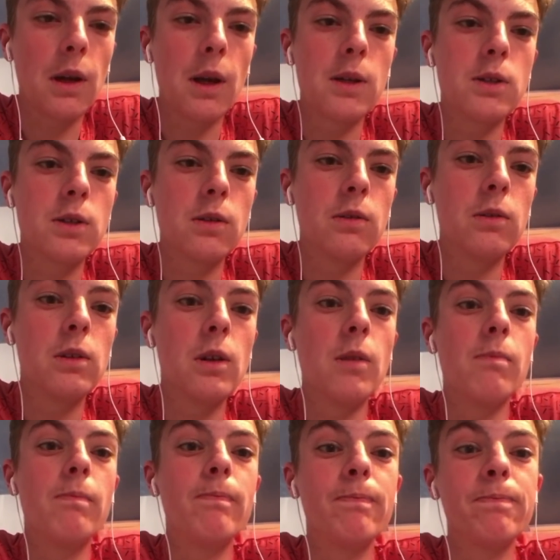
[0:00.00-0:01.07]

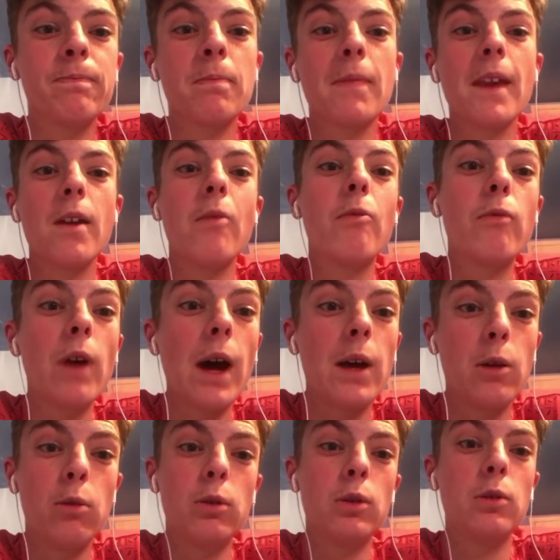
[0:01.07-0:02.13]
legend
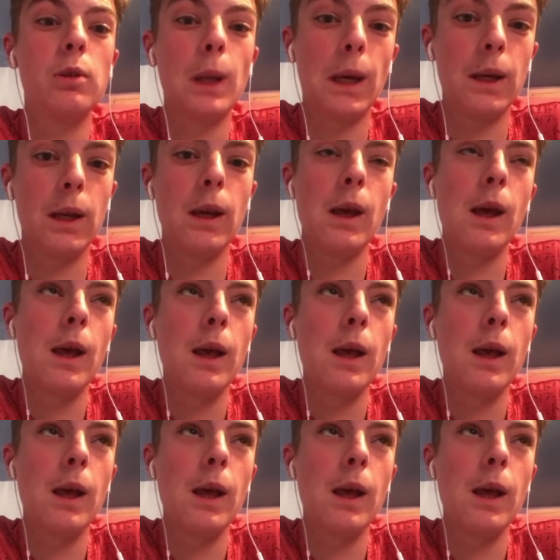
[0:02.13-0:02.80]
fail, do they?